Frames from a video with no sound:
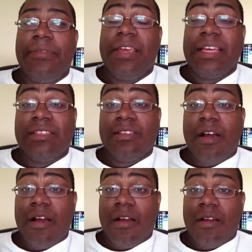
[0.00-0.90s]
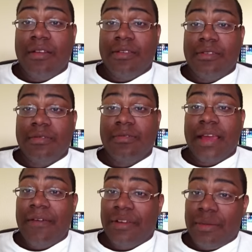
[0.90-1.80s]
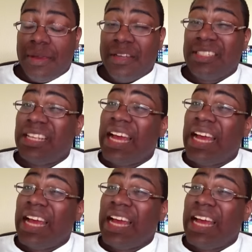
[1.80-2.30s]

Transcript: Yes, there are other African Americans.